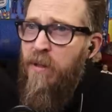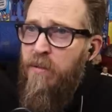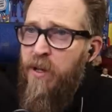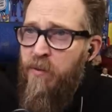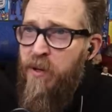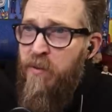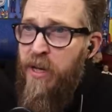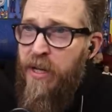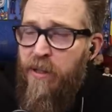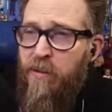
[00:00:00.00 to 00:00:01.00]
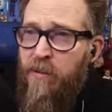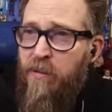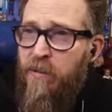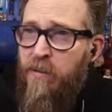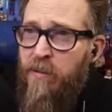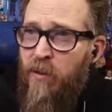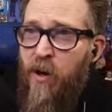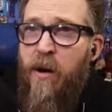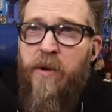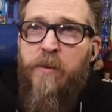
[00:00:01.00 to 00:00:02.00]
I'm going to reread it,
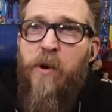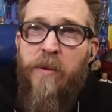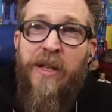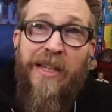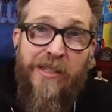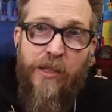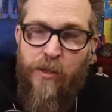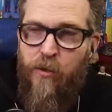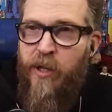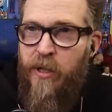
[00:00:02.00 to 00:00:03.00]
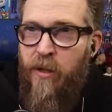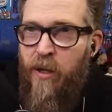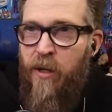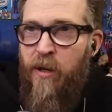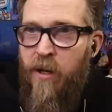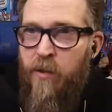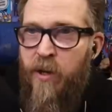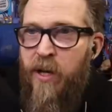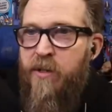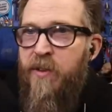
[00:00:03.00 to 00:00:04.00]
or I'm going to probably listen to it uh, on the
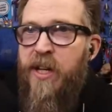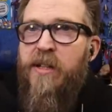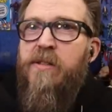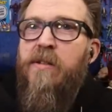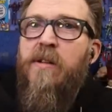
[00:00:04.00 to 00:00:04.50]
way out to Vegas.